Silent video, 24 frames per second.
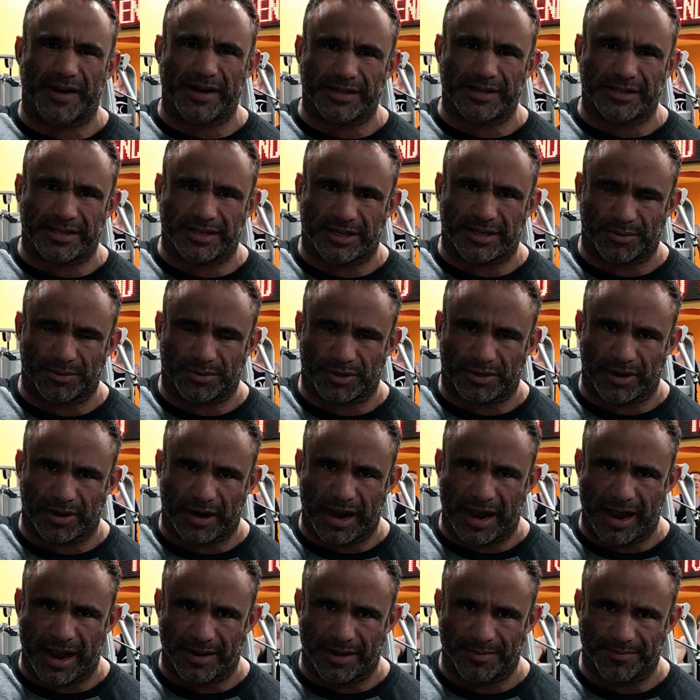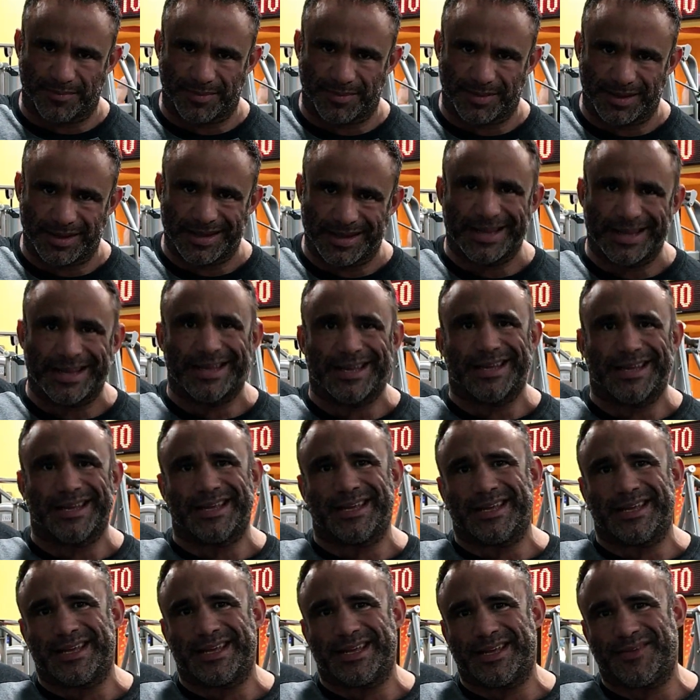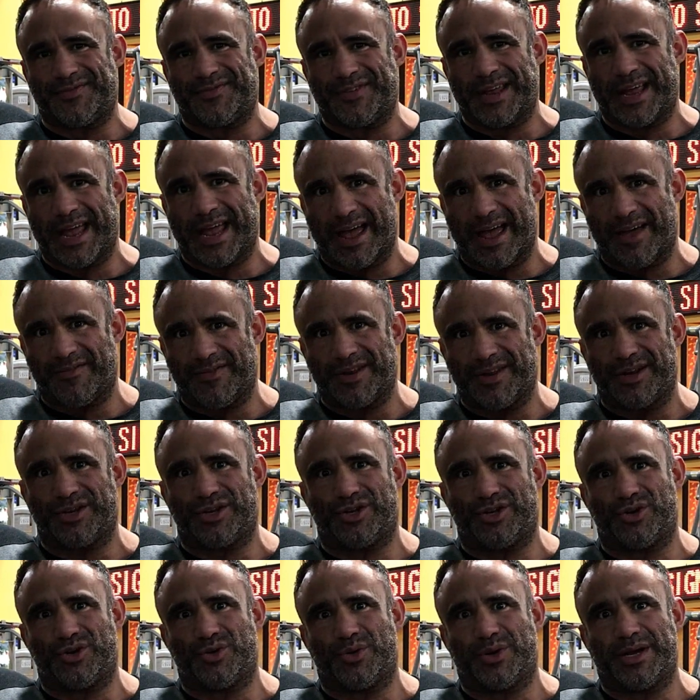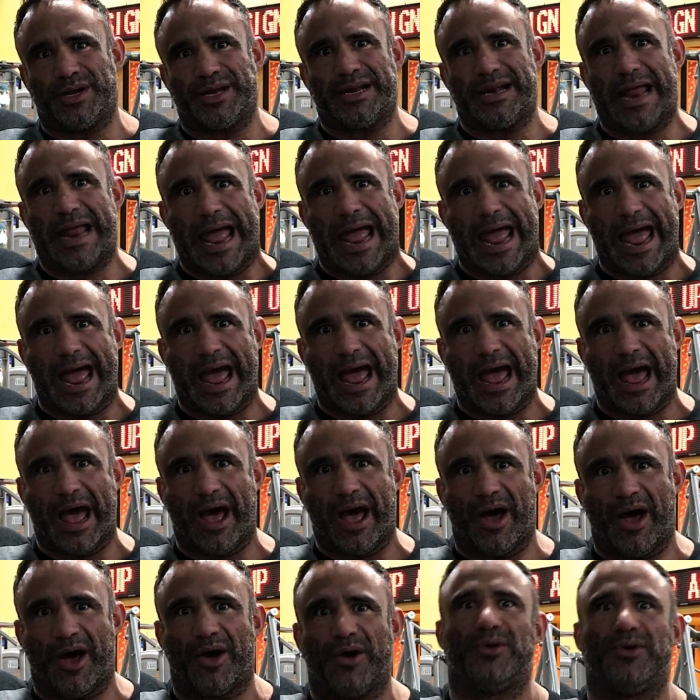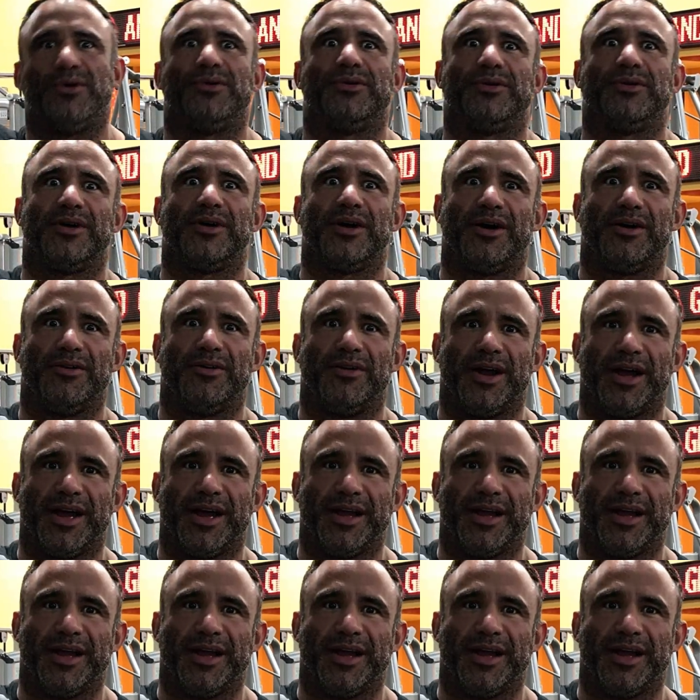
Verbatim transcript: friends to subscribe. If you haven't, do it now. All